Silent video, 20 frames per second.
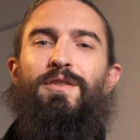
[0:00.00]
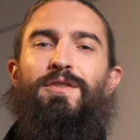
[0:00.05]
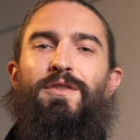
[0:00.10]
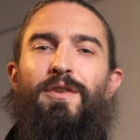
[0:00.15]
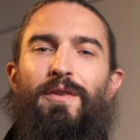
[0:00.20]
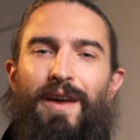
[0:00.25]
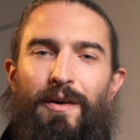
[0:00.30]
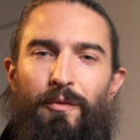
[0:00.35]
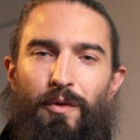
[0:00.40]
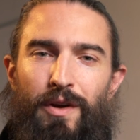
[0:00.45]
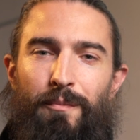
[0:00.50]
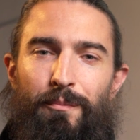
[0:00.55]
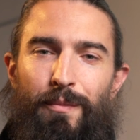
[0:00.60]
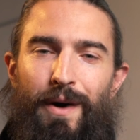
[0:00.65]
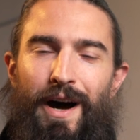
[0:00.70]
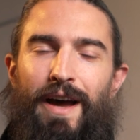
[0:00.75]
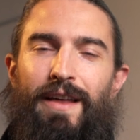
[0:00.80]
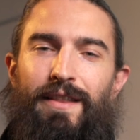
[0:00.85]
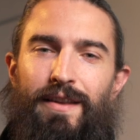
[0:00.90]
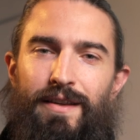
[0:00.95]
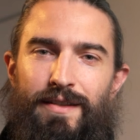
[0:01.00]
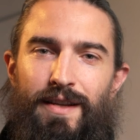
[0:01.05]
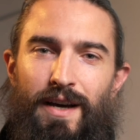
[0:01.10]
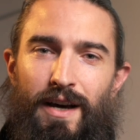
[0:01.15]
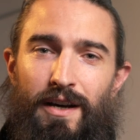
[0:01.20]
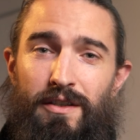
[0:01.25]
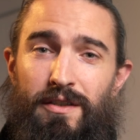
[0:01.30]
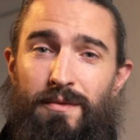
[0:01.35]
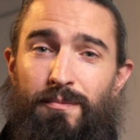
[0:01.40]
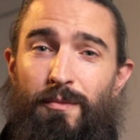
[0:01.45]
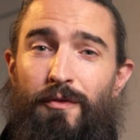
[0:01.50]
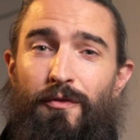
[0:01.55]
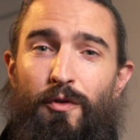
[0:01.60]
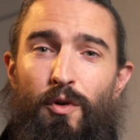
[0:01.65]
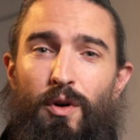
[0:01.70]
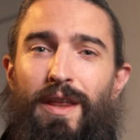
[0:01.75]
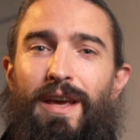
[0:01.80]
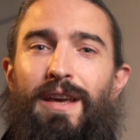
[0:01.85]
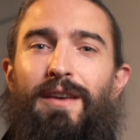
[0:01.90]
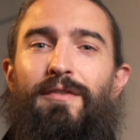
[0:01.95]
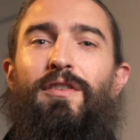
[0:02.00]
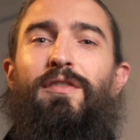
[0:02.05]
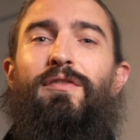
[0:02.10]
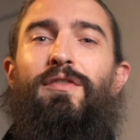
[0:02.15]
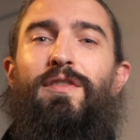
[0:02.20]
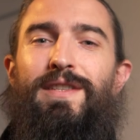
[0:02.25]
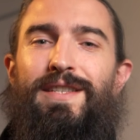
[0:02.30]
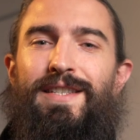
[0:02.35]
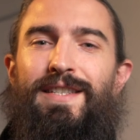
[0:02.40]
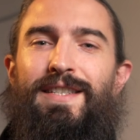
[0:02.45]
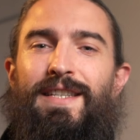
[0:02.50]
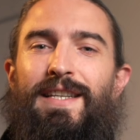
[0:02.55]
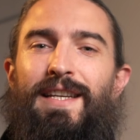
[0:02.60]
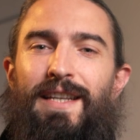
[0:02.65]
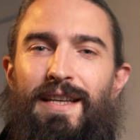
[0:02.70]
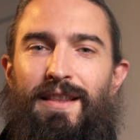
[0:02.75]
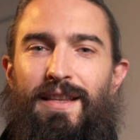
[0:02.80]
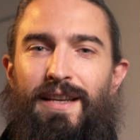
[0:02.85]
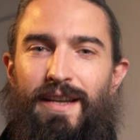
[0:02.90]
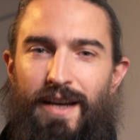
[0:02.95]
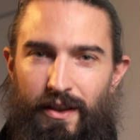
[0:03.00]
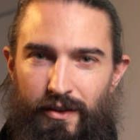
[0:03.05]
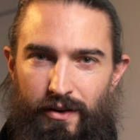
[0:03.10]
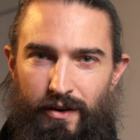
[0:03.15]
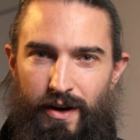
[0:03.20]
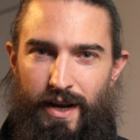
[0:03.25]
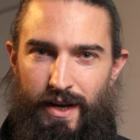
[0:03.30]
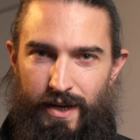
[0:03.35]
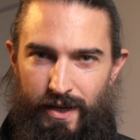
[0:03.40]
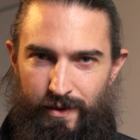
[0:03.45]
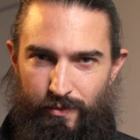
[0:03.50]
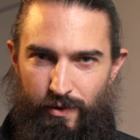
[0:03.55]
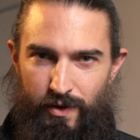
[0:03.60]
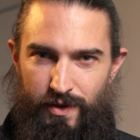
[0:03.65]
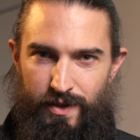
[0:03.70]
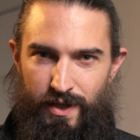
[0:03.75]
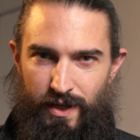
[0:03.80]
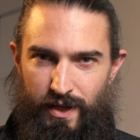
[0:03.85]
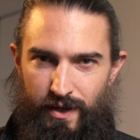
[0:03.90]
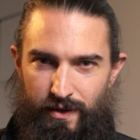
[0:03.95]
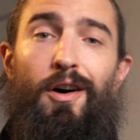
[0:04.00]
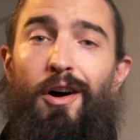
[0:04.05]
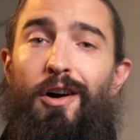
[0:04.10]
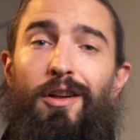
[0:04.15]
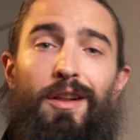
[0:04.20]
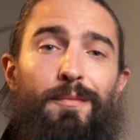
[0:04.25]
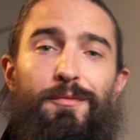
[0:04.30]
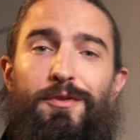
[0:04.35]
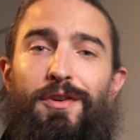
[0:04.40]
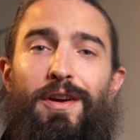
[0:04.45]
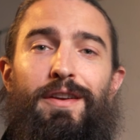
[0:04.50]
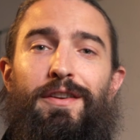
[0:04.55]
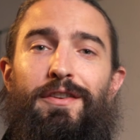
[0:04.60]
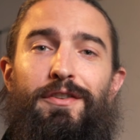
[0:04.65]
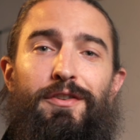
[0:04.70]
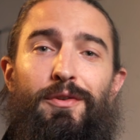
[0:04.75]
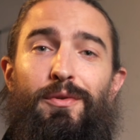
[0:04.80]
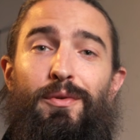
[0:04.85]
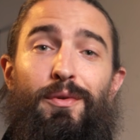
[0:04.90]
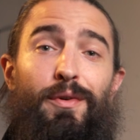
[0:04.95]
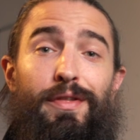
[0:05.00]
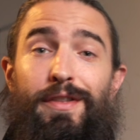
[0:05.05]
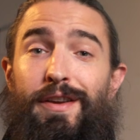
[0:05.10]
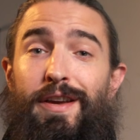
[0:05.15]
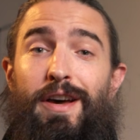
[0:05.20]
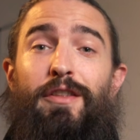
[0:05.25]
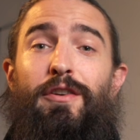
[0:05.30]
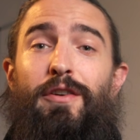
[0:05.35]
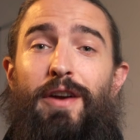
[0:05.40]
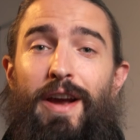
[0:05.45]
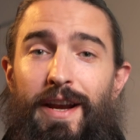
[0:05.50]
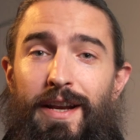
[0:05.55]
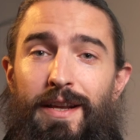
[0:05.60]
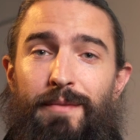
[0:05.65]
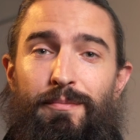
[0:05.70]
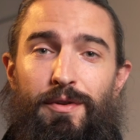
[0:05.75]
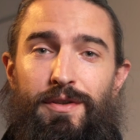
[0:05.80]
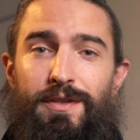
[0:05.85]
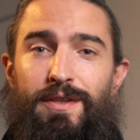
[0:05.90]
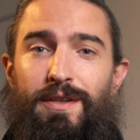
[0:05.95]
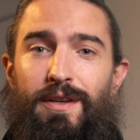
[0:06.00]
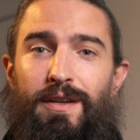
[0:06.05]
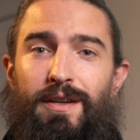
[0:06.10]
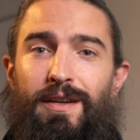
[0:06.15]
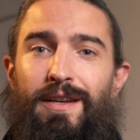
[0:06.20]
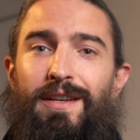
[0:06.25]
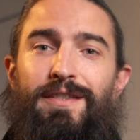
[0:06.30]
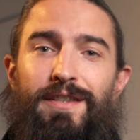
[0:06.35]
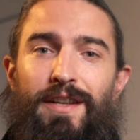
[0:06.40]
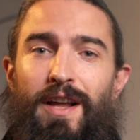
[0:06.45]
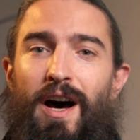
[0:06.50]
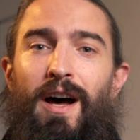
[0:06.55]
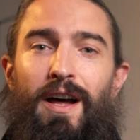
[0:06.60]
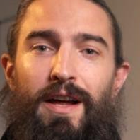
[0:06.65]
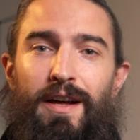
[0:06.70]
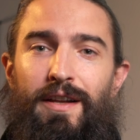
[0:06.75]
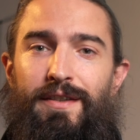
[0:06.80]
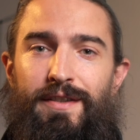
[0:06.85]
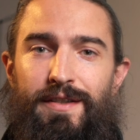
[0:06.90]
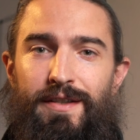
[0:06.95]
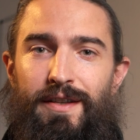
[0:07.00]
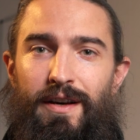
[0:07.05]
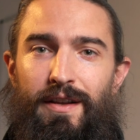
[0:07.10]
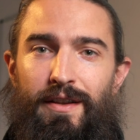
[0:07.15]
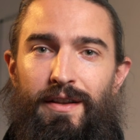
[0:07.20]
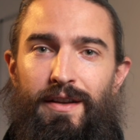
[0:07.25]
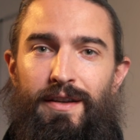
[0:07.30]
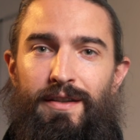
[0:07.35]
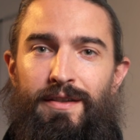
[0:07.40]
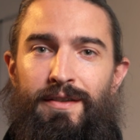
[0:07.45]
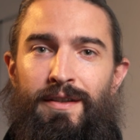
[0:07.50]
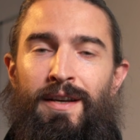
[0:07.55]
So they want to buy this house before they've even seen the other 80%. All I'm trying to do with the other 80% is not unsell this.